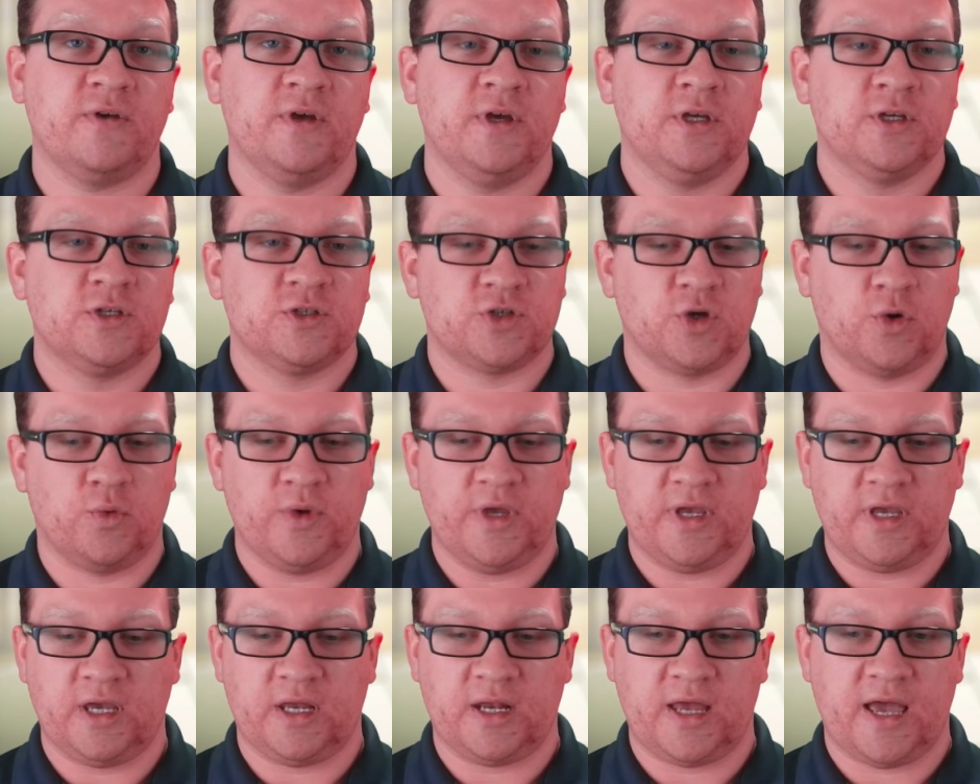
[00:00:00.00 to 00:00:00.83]
So we
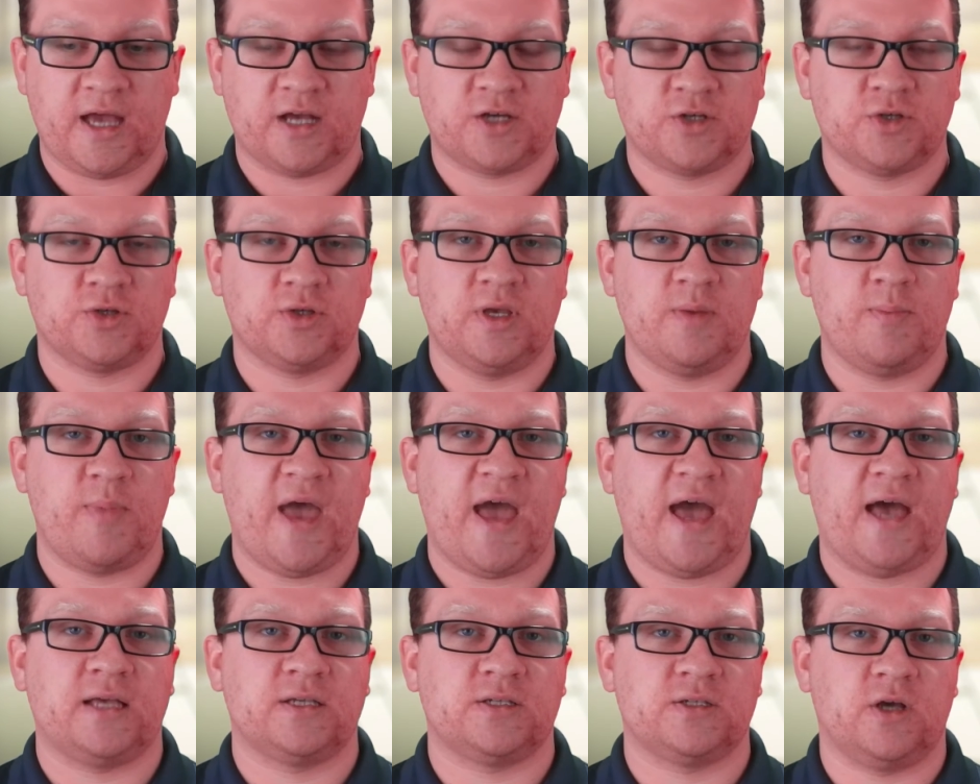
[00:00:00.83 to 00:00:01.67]
can actually
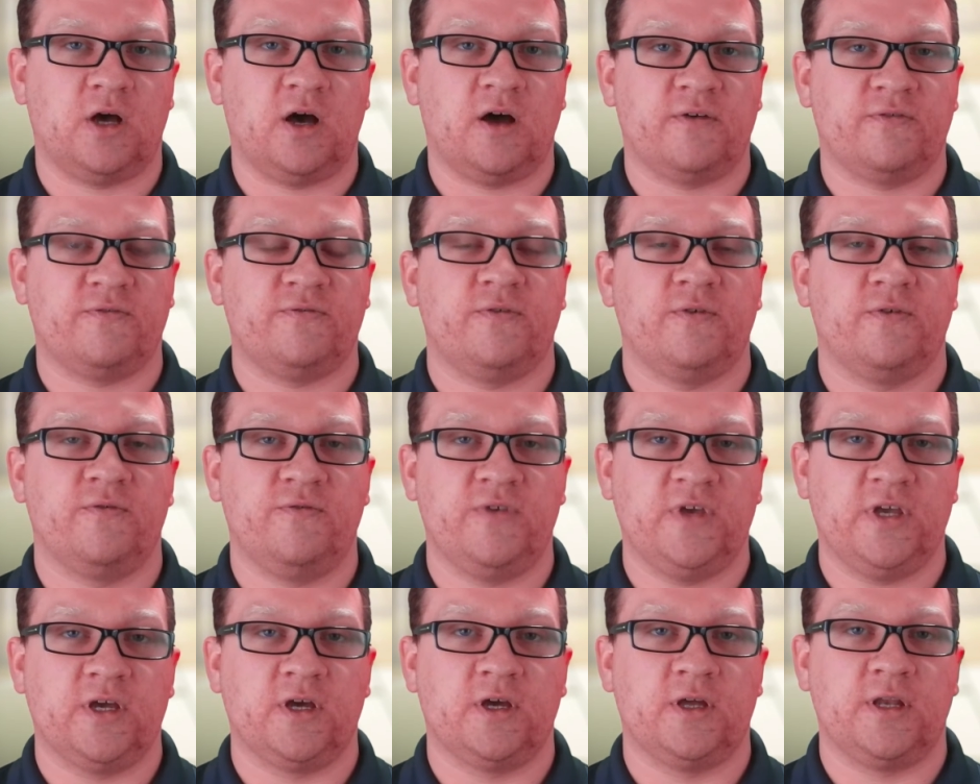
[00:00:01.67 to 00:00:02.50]
pass off
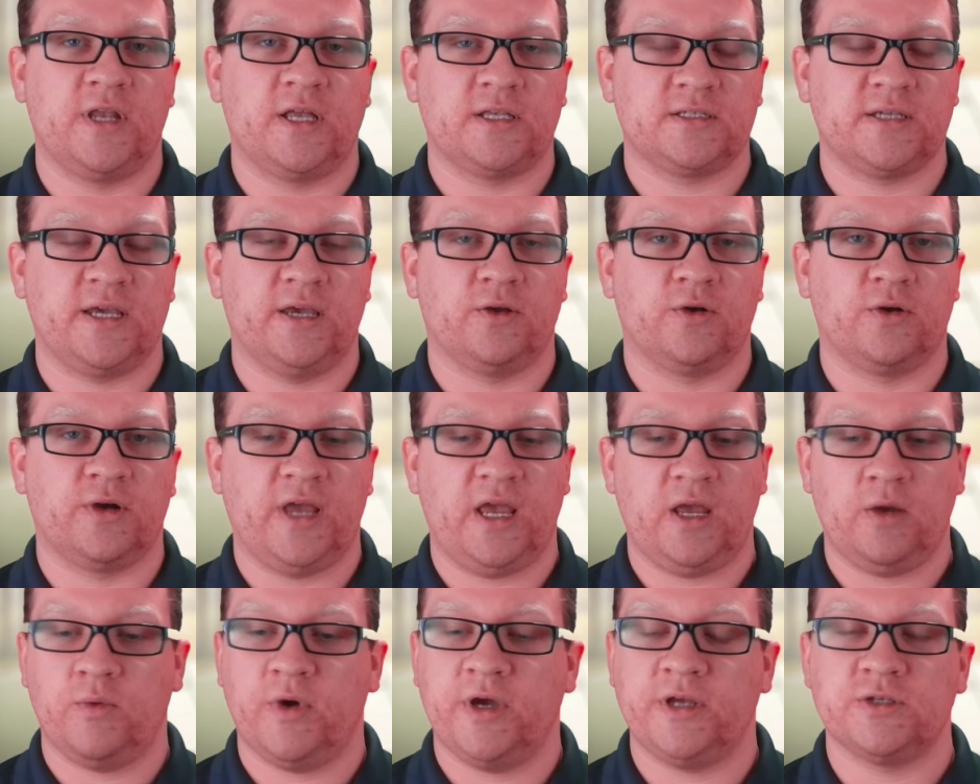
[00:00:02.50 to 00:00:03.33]
via Netscaler
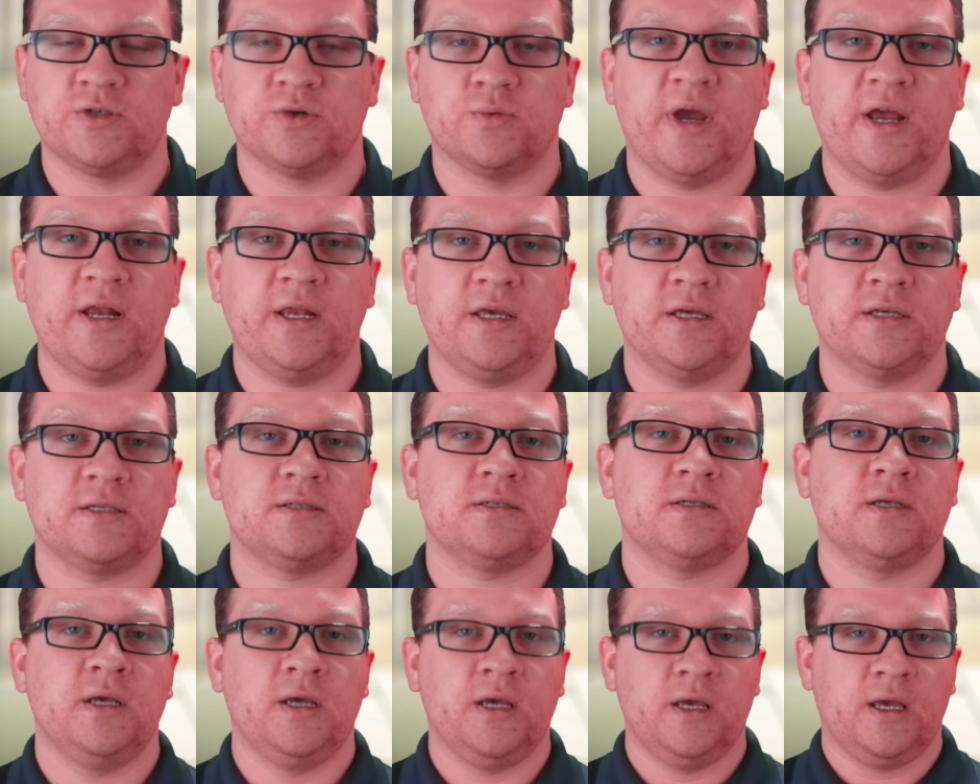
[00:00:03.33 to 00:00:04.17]
Gateway to Radius
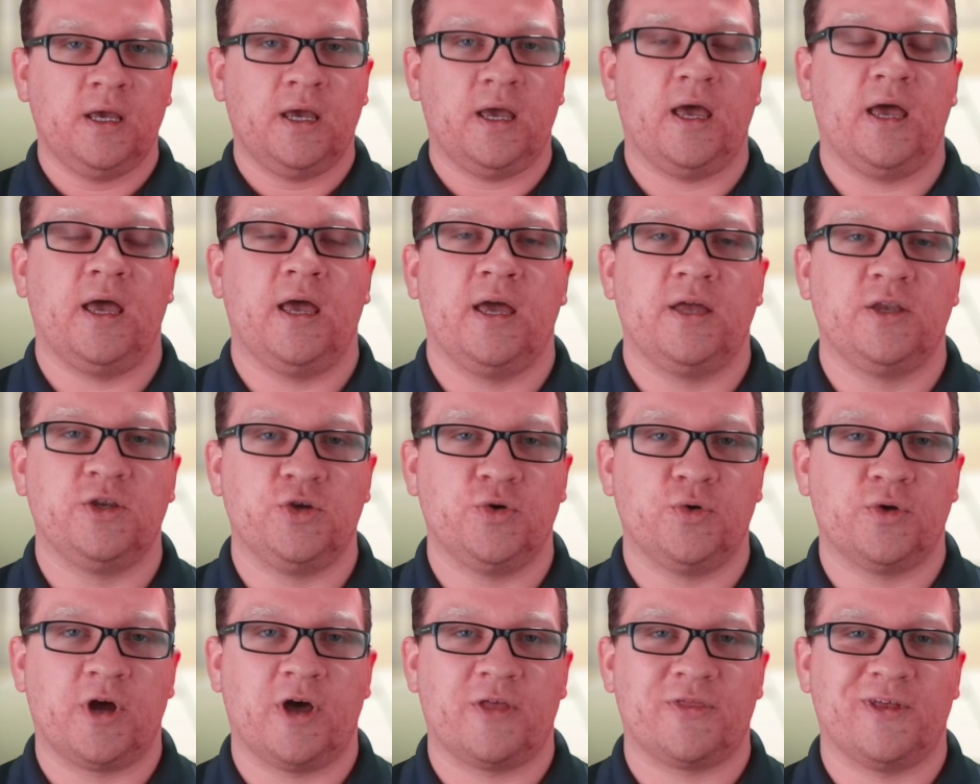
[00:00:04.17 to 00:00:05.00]
and, and do an
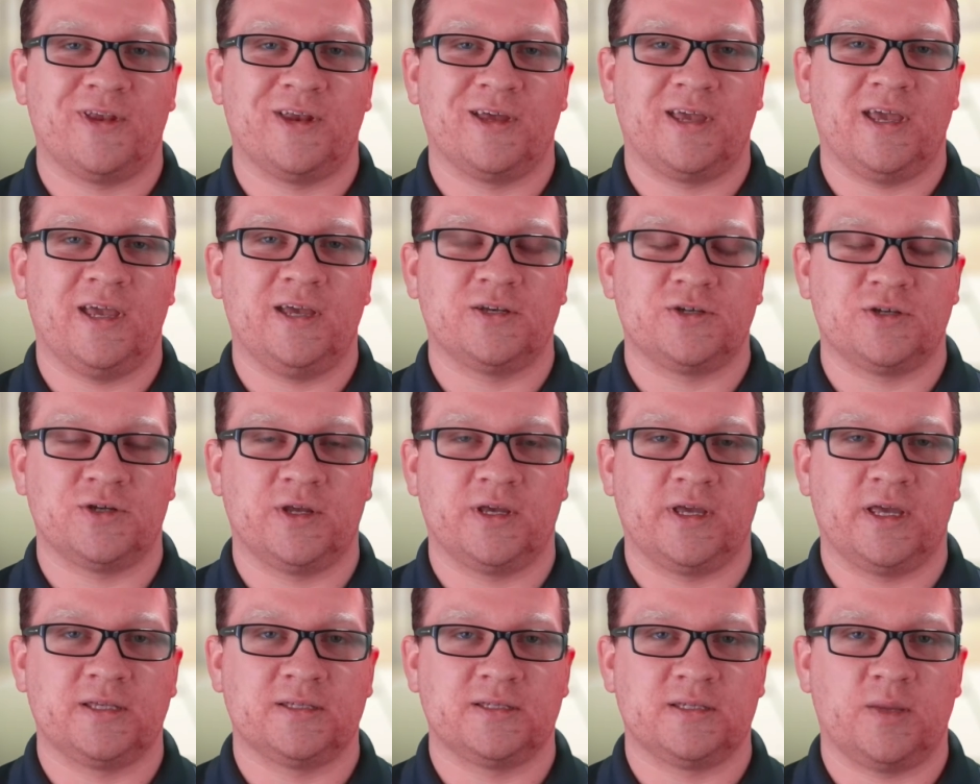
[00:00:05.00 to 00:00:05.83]
authentication
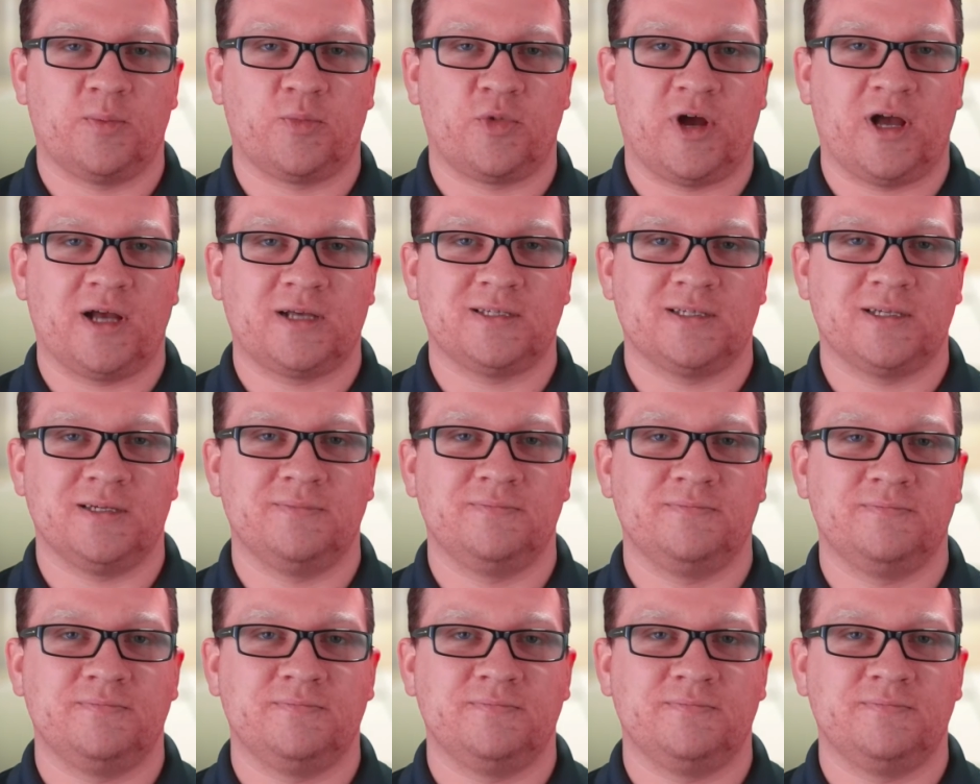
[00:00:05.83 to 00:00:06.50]
against the proxy.